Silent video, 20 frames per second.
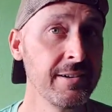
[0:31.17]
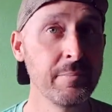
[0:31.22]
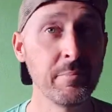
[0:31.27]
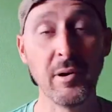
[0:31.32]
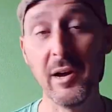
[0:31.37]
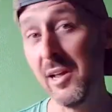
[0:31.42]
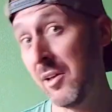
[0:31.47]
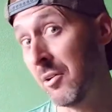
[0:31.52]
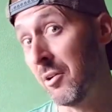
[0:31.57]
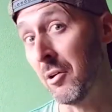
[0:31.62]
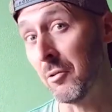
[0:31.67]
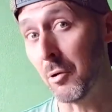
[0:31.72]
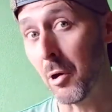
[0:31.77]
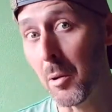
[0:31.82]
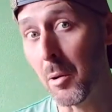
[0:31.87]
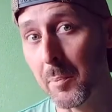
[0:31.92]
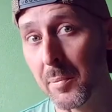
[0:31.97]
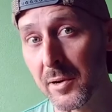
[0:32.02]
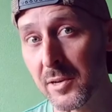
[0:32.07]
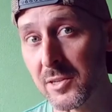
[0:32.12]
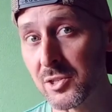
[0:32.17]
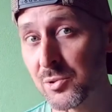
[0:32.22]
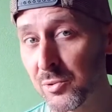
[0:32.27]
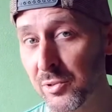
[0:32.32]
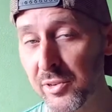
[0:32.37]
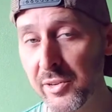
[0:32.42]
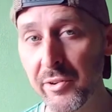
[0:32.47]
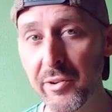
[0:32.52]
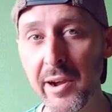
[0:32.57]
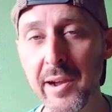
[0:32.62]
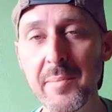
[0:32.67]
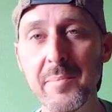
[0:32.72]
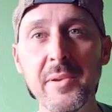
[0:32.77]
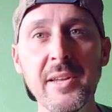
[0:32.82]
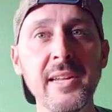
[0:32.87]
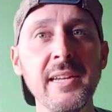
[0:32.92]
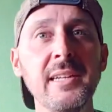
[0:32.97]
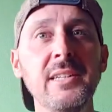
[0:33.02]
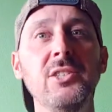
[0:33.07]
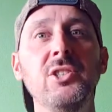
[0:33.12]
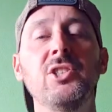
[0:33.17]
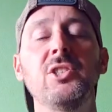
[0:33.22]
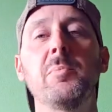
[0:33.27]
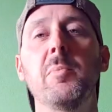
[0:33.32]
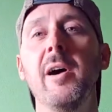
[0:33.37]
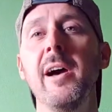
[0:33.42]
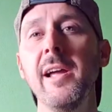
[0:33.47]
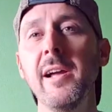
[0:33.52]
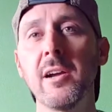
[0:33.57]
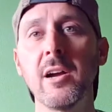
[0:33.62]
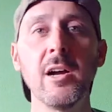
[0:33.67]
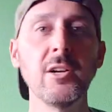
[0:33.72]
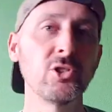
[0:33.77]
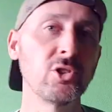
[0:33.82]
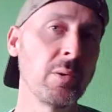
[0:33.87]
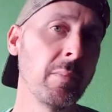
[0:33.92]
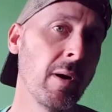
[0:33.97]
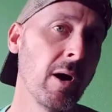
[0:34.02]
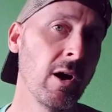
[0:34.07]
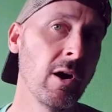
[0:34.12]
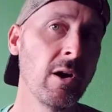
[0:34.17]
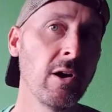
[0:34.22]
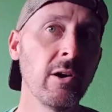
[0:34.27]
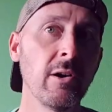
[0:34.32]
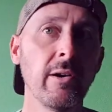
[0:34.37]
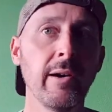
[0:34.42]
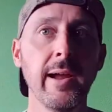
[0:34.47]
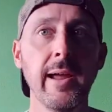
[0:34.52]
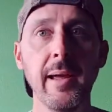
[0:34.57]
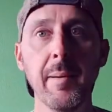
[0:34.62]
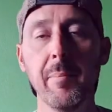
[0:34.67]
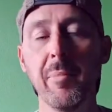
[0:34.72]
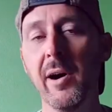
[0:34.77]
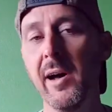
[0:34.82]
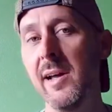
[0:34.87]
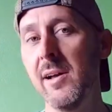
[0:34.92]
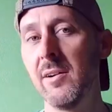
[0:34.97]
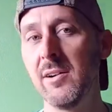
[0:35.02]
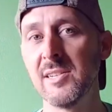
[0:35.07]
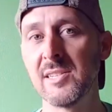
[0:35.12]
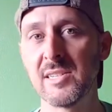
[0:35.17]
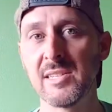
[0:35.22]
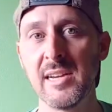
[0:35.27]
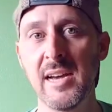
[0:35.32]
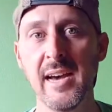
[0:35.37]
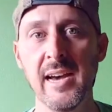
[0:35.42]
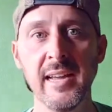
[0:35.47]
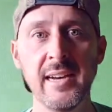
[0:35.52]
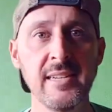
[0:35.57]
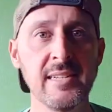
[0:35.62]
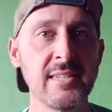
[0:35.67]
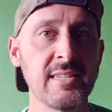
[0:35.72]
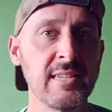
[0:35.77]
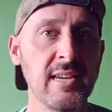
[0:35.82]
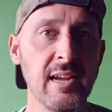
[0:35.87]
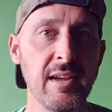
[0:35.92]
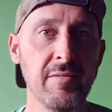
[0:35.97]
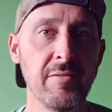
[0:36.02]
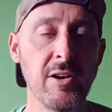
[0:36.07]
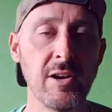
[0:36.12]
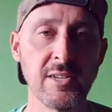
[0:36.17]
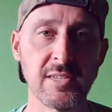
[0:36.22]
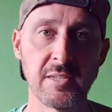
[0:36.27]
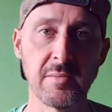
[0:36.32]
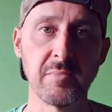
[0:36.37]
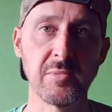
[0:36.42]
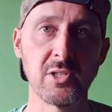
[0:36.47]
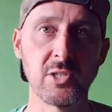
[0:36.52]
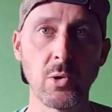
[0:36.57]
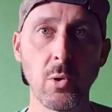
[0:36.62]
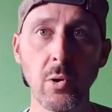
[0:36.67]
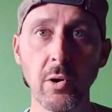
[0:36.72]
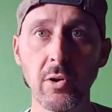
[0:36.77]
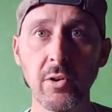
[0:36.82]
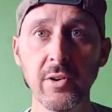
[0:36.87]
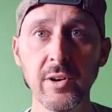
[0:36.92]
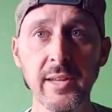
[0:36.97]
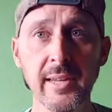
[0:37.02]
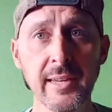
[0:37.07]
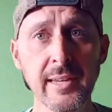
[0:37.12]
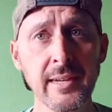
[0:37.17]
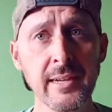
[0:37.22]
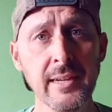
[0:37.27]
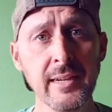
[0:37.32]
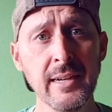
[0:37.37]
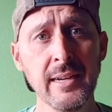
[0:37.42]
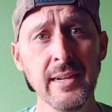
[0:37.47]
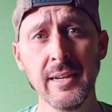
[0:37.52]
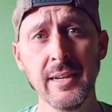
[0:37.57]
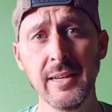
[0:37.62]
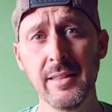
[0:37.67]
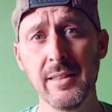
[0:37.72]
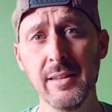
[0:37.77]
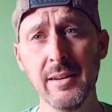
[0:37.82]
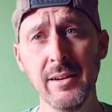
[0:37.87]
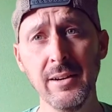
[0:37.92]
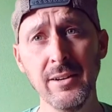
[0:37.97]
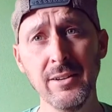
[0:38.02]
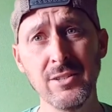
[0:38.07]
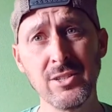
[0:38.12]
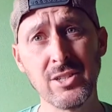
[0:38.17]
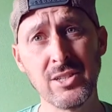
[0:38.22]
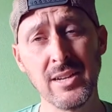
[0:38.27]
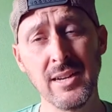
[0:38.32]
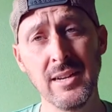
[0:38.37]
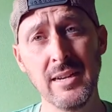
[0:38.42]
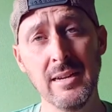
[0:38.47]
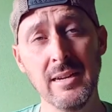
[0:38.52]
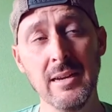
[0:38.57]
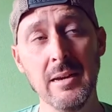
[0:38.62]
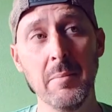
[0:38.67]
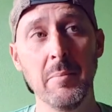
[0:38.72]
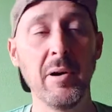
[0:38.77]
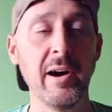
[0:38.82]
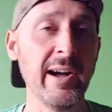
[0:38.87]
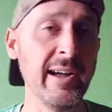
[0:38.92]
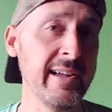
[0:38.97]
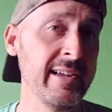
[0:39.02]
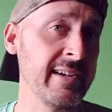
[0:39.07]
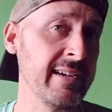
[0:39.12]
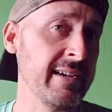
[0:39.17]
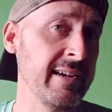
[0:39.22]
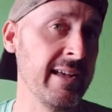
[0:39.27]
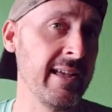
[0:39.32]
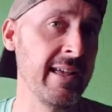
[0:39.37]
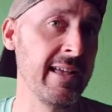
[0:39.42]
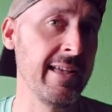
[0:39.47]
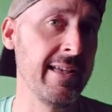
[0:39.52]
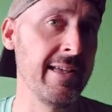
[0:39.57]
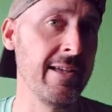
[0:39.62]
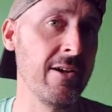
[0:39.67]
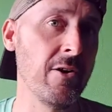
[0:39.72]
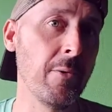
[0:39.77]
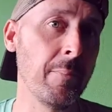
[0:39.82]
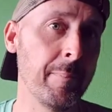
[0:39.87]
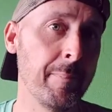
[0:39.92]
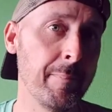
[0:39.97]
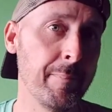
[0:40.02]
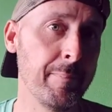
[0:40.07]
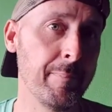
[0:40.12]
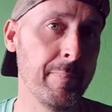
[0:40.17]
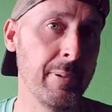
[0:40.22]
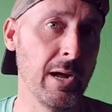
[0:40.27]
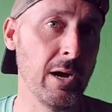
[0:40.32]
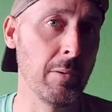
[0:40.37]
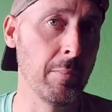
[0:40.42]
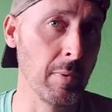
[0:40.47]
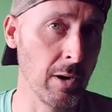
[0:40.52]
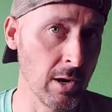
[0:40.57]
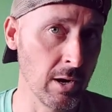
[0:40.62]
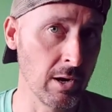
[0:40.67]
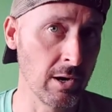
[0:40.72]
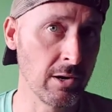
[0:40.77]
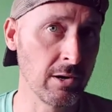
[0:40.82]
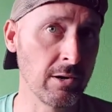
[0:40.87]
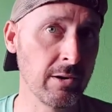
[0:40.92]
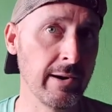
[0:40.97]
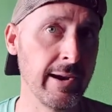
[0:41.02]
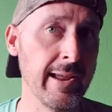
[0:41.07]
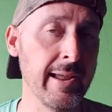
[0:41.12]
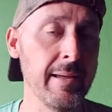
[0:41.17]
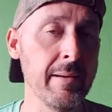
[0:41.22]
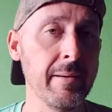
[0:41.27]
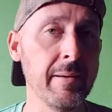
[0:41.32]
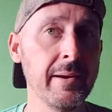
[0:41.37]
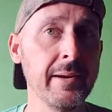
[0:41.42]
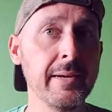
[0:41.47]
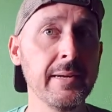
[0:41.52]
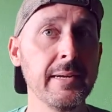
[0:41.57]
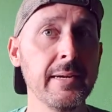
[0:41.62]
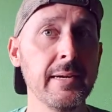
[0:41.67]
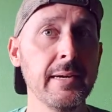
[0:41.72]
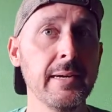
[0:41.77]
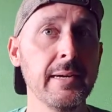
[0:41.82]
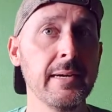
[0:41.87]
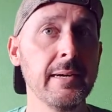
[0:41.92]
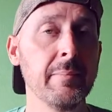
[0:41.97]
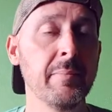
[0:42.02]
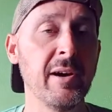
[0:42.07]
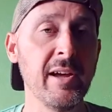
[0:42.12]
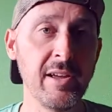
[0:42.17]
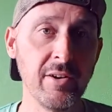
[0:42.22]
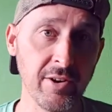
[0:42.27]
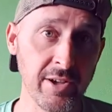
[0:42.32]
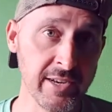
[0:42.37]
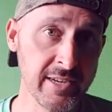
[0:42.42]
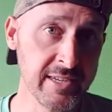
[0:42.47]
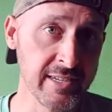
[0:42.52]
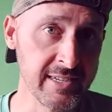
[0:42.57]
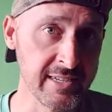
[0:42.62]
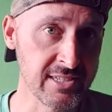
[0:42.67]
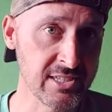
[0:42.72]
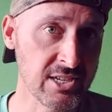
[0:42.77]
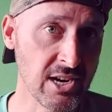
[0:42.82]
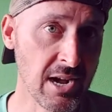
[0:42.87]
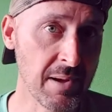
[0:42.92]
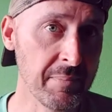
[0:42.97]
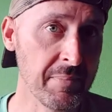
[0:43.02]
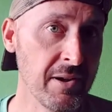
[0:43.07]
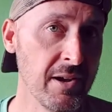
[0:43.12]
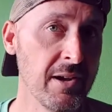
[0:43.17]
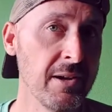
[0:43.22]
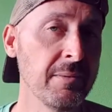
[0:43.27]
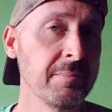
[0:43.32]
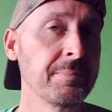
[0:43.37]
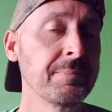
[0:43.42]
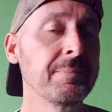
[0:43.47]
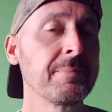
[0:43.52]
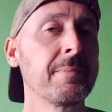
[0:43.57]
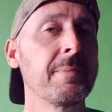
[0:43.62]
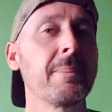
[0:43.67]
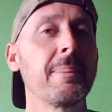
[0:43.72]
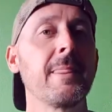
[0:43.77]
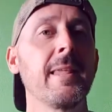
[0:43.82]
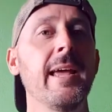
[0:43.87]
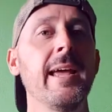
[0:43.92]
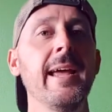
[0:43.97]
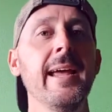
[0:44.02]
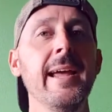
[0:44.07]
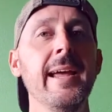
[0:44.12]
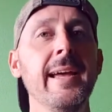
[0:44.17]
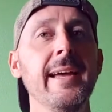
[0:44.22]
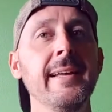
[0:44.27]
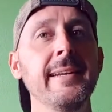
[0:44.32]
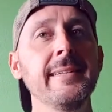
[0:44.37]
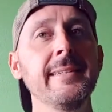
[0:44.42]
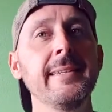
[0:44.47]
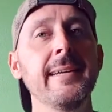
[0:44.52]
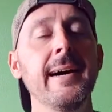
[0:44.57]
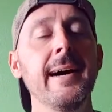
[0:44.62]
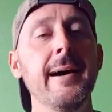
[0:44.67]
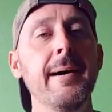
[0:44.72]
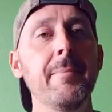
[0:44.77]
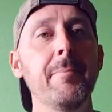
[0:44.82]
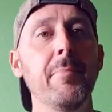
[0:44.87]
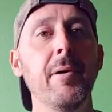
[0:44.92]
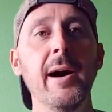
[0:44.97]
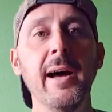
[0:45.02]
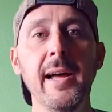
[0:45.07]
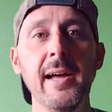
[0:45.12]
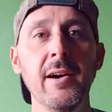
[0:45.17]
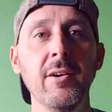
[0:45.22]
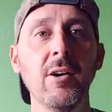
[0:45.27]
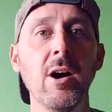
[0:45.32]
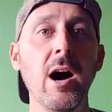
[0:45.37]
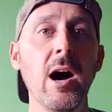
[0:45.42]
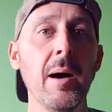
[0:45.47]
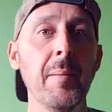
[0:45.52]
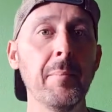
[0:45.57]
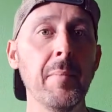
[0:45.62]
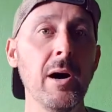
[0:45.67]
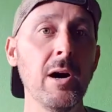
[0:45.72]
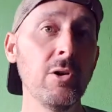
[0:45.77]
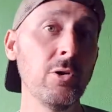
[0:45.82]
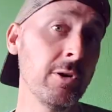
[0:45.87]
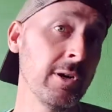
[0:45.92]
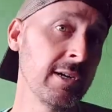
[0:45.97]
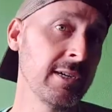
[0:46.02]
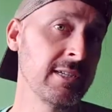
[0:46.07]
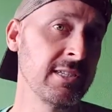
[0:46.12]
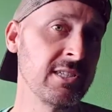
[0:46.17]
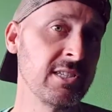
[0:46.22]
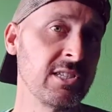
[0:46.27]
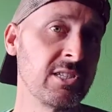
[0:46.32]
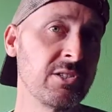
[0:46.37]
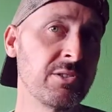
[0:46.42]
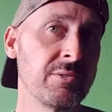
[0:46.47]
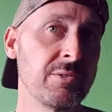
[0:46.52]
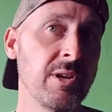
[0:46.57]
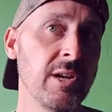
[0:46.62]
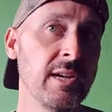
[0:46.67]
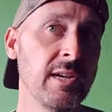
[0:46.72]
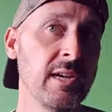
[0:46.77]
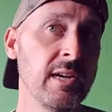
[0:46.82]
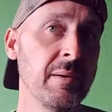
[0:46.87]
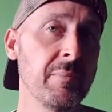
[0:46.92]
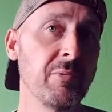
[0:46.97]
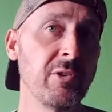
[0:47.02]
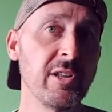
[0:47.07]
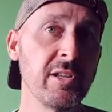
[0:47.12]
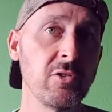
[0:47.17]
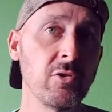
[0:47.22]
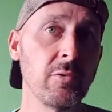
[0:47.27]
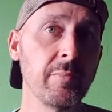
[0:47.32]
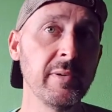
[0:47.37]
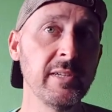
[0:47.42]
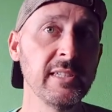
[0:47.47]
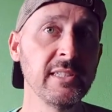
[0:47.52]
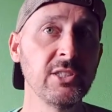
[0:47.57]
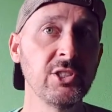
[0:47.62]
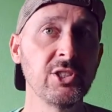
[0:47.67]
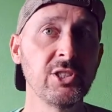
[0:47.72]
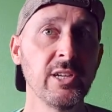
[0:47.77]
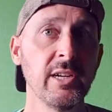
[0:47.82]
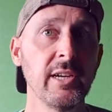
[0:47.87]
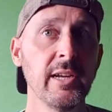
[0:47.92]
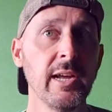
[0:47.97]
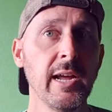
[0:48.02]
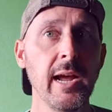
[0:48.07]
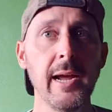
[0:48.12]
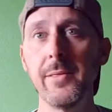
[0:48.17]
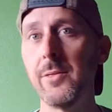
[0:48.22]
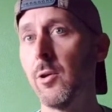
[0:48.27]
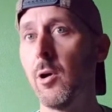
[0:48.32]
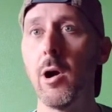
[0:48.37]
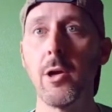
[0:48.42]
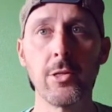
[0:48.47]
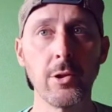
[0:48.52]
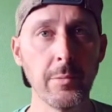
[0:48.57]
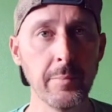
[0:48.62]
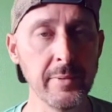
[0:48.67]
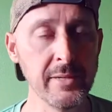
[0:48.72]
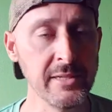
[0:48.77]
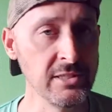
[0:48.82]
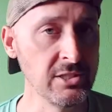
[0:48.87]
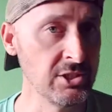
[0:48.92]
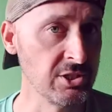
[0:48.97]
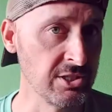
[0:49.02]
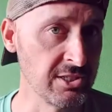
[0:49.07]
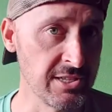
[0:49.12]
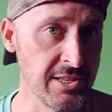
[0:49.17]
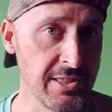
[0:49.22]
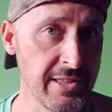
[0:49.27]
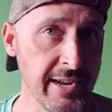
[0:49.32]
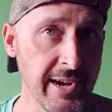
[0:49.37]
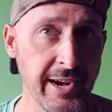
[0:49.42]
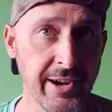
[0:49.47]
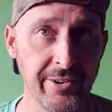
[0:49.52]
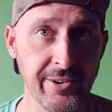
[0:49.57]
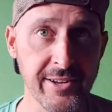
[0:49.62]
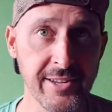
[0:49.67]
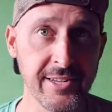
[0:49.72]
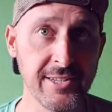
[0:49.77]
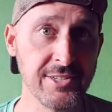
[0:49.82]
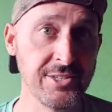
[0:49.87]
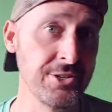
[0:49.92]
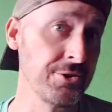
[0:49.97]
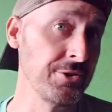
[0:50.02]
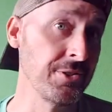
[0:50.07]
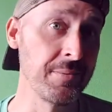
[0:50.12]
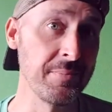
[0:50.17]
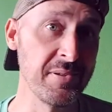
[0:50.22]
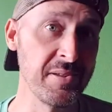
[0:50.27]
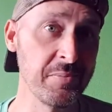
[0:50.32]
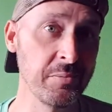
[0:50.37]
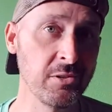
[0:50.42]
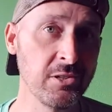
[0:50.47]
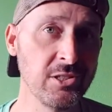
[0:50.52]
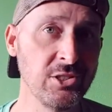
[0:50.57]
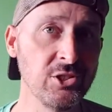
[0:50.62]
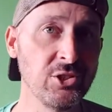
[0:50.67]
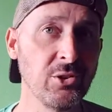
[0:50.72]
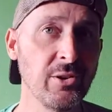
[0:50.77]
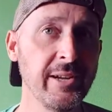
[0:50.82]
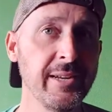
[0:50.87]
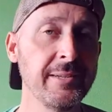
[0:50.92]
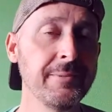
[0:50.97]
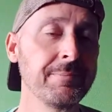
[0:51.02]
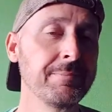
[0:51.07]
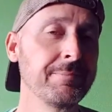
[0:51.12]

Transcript: Playa La Ropa is a really great beach. Playa Contramar and Playa Las Gatas have awesome snorkeling. There's Playa El Palmar and Playa Linda and Exopa, and Playa La Mahua is a pretty cool beach. And there are other beaches in the area too that people enjoy.